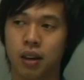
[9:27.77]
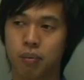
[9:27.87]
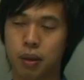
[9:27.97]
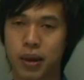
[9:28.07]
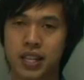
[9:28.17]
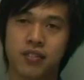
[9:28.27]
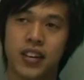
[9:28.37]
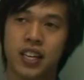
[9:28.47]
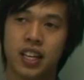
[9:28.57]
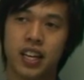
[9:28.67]
The
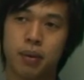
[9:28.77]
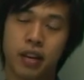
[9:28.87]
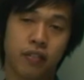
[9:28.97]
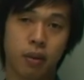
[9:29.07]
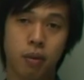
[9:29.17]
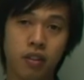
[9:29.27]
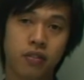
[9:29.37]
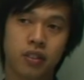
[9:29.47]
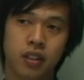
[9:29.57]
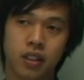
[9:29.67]
passivating layer may have come off,
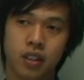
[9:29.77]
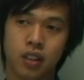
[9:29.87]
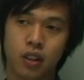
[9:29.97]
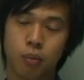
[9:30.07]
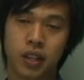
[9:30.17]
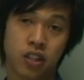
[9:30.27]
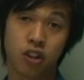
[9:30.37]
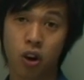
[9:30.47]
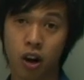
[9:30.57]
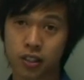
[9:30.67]
but there's no
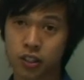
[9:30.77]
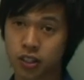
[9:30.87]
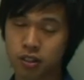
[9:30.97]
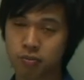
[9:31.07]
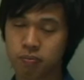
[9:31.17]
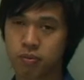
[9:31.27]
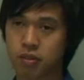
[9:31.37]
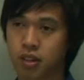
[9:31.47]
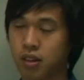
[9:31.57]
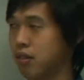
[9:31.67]
oxygen,
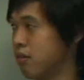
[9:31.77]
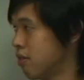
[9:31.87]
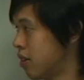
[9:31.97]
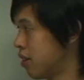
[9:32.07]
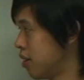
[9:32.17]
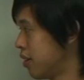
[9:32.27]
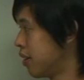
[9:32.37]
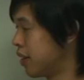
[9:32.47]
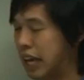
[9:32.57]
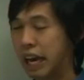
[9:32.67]
so
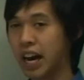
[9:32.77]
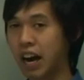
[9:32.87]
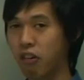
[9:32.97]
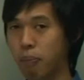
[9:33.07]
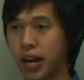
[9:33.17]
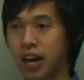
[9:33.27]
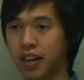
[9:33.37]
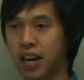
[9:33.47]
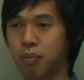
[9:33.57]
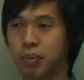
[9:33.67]
it can't repair
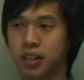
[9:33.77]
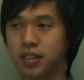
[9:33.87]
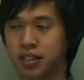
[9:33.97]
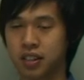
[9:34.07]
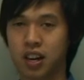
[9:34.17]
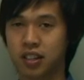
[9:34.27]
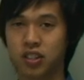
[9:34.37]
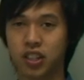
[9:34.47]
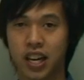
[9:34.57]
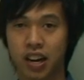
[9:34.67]
that because the
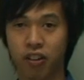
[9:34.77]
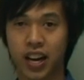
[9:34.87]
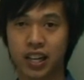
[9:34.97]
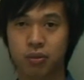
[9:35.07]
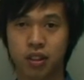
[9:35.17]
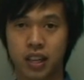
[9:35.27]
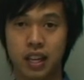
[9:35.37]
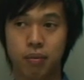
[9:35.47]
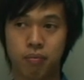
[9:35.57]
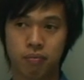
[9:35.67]
oxygen can't react with
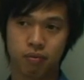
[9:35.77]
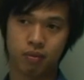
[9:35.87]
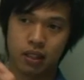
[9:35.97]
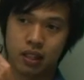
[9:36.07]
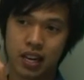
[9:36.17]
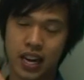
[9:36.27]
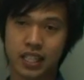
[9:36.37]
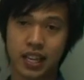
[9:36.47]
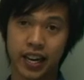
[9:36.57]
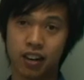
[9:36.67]
the next
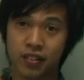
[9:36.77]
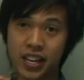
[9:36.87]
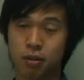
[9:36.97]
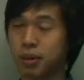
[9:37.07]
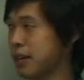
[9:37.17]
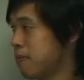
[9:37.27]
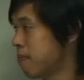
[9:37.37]
layer of aluminium,